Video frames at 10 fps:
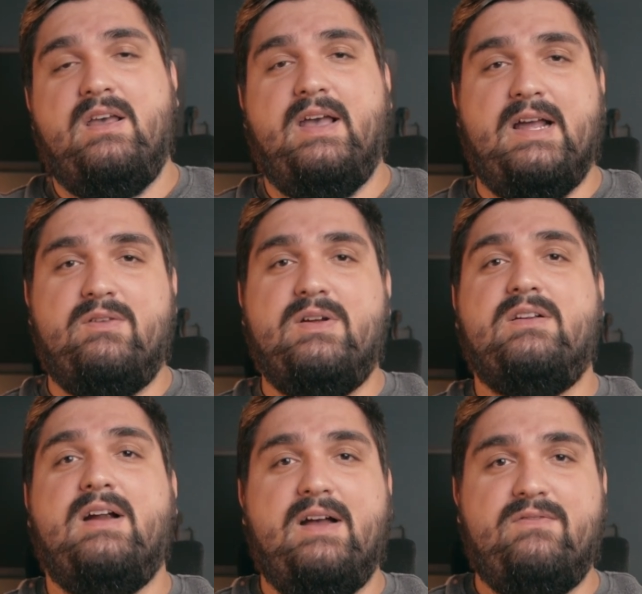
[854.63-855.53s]
And I'd
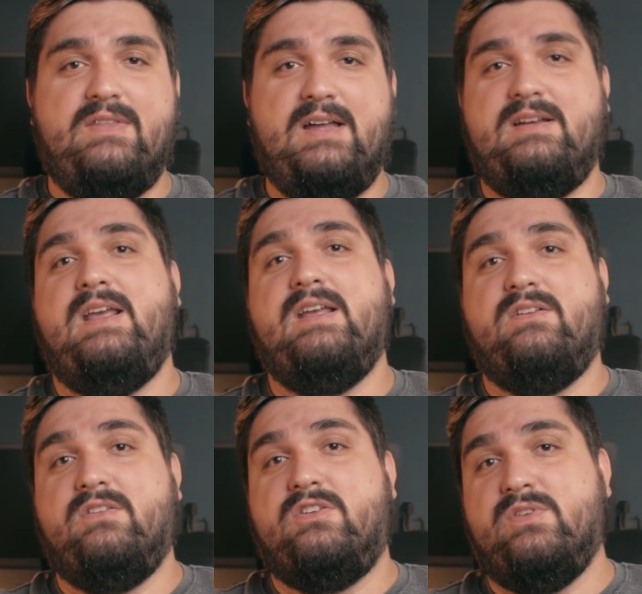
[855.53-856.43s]
rather have that and
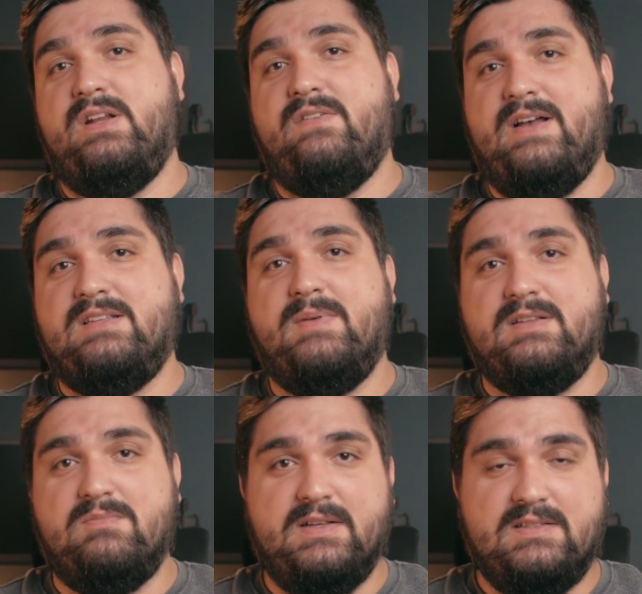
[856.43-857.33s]
handle the creative
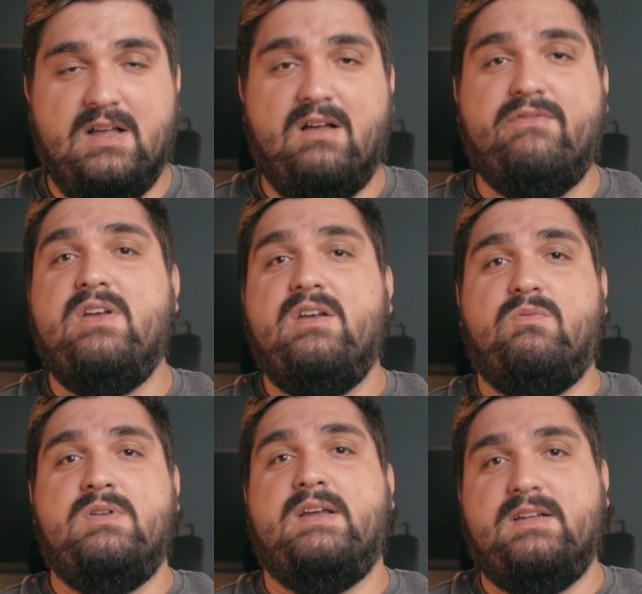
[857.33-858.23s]
aspects myself
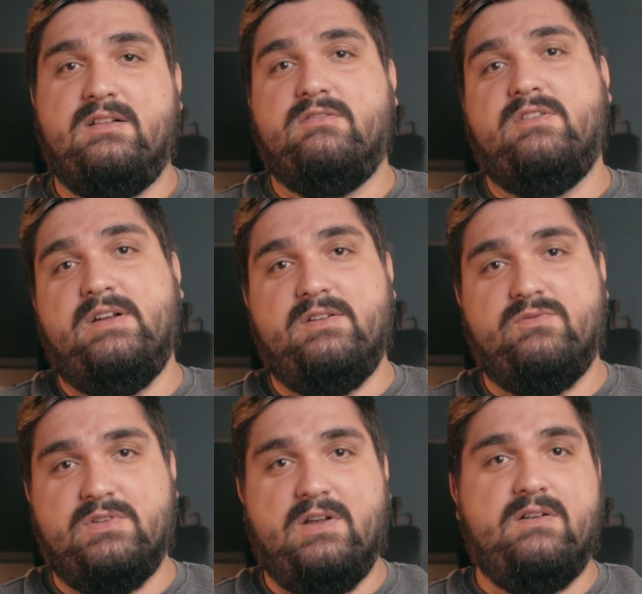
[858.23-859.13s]
when I color grade in
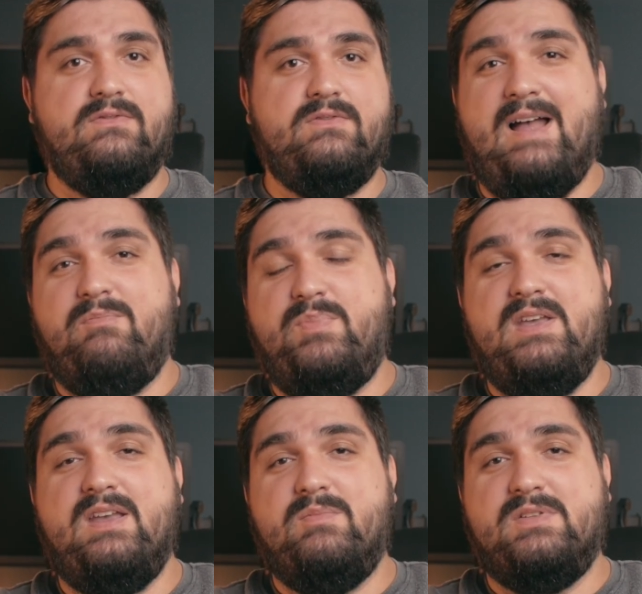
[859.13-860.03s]
Resolve.
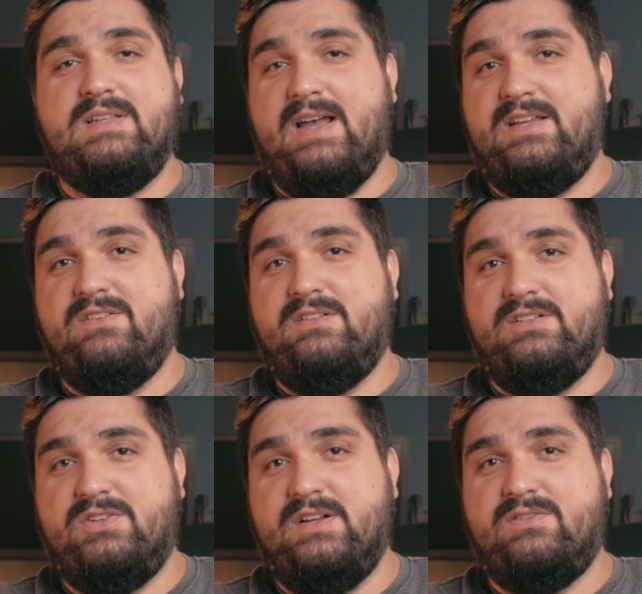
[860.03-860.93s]
Being able to accurately
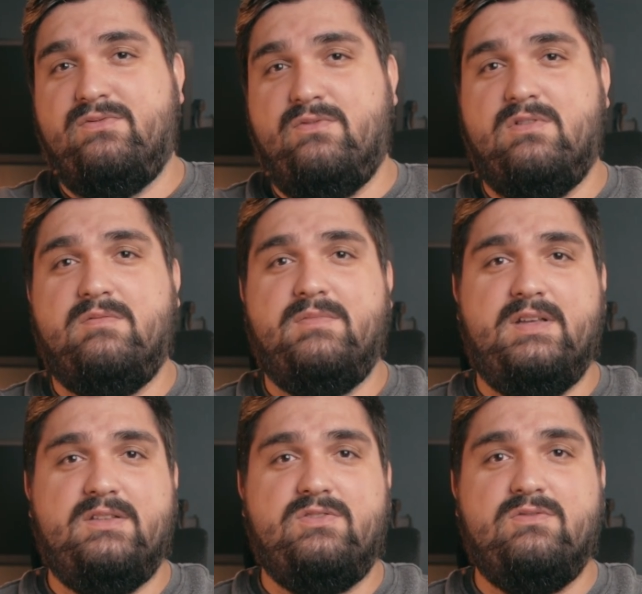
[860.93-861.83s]
transform
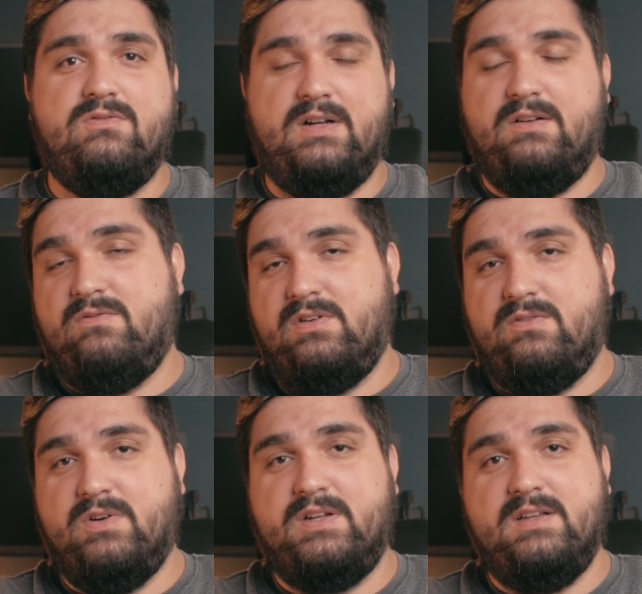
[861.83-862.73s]
into a
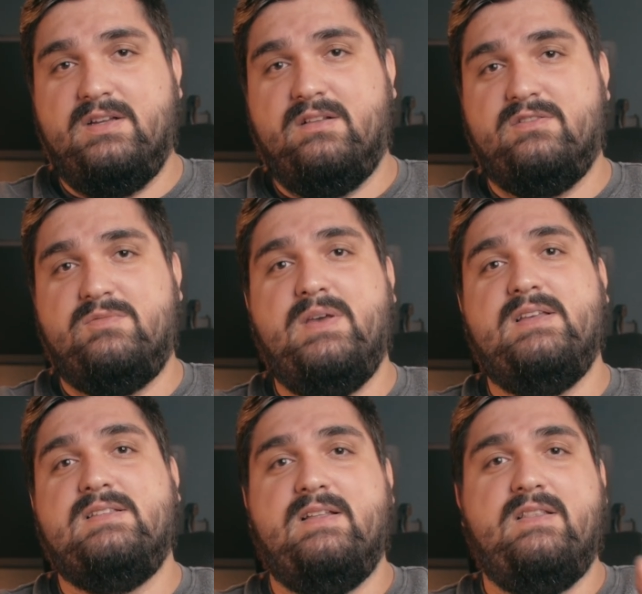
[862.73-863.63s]
working color
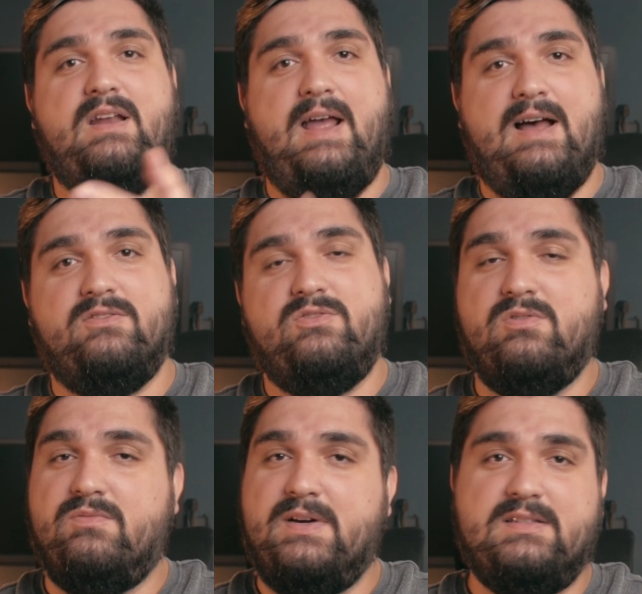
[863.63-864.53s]
space and then out to
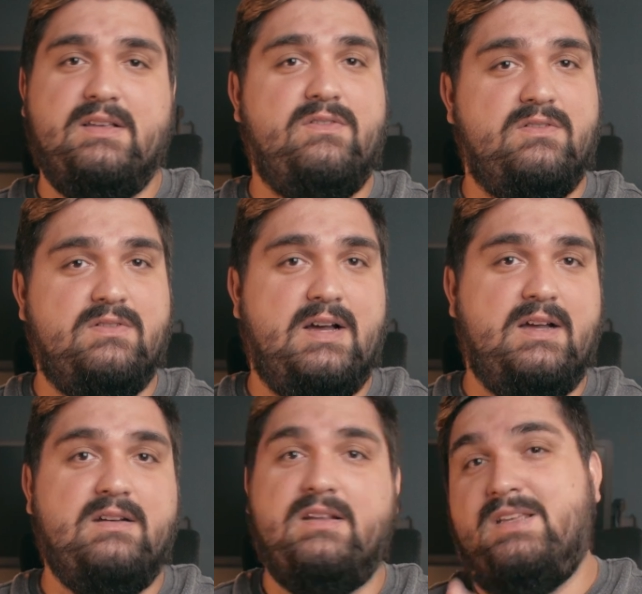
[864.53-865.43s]
a Rec.
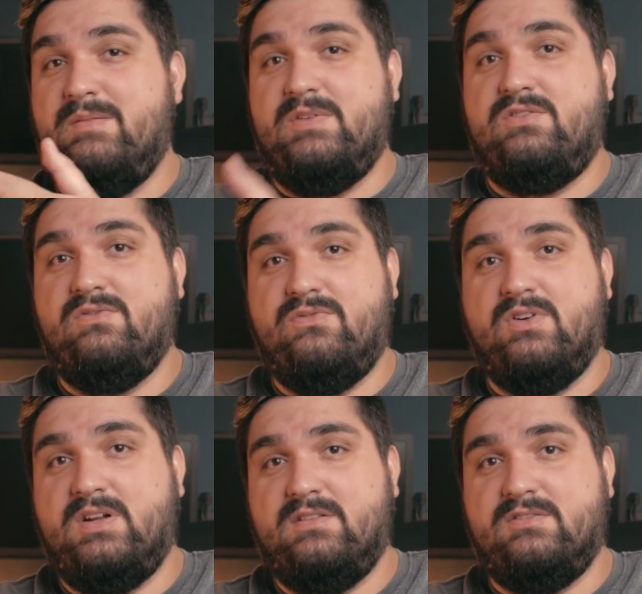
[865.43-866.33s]
709 Gamma
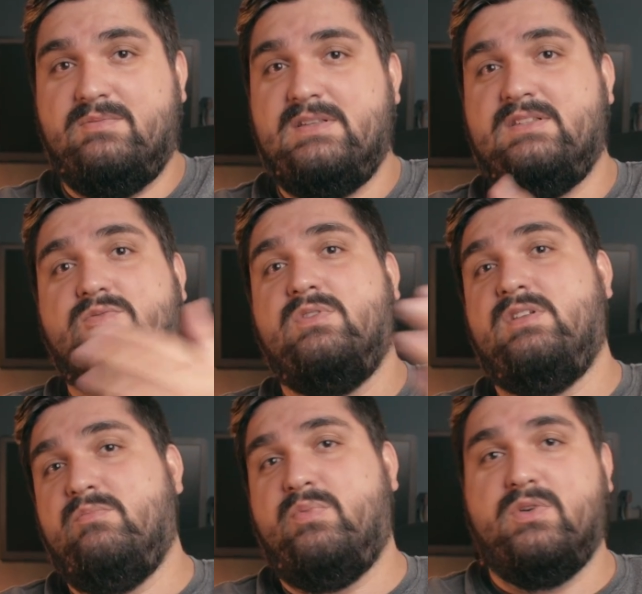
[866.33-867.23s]
2.4 color space is
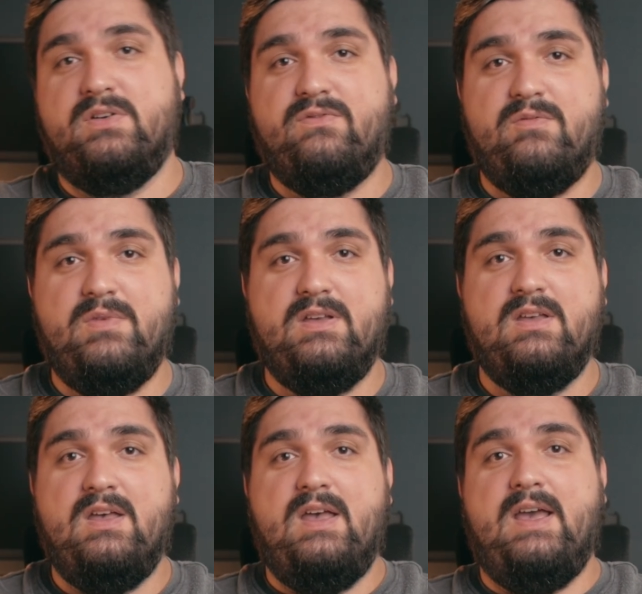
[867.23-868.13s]
really important for me.
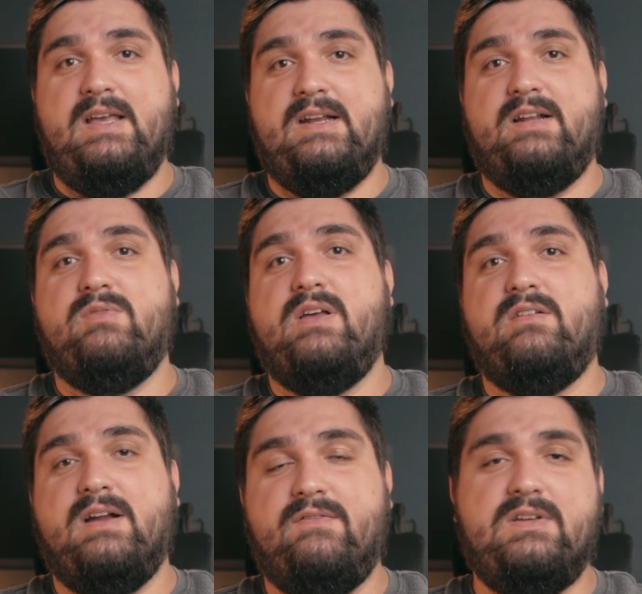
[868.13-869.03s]
And I'd
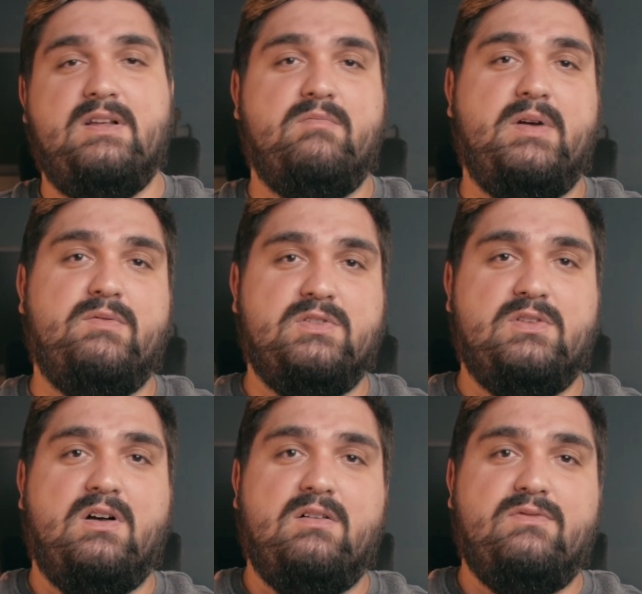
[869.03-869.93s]
rather have it done by
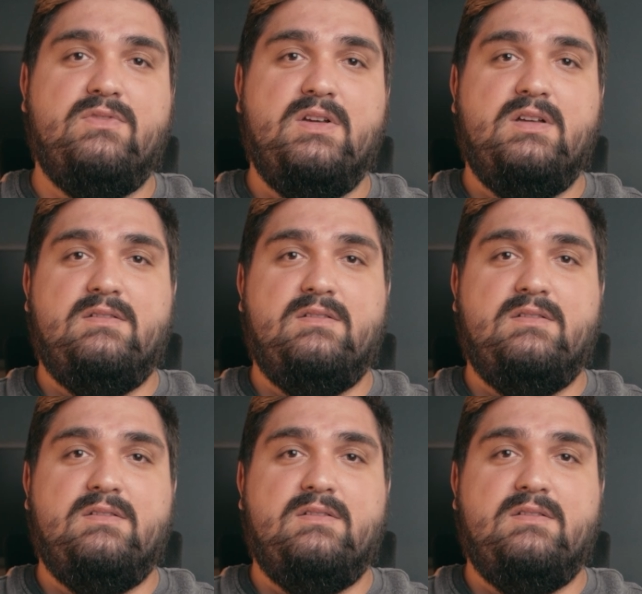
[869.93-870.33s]
Resolve